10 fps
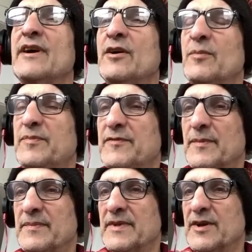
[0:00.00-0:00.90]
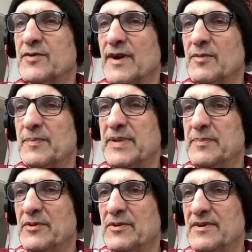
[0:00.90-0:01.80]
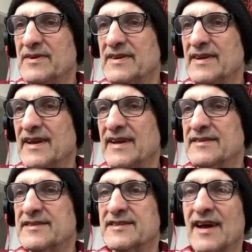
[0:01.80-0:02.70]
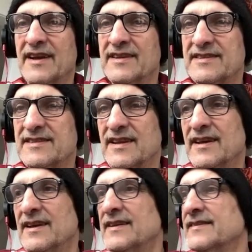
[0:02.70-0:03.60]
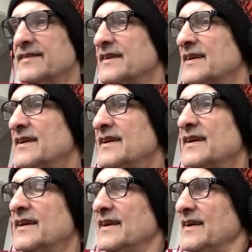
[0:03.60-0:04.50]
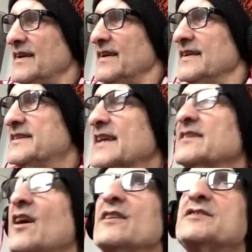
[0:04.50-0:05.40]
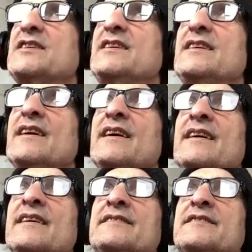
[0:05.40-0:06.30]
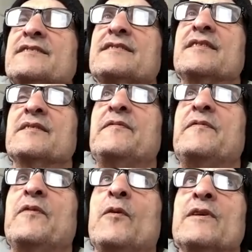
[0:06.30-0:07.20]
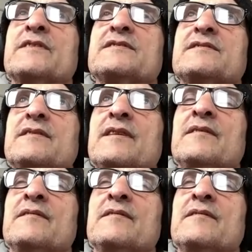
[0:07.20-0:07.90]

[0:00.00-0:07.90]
help from incredible people and science and technology and just the force of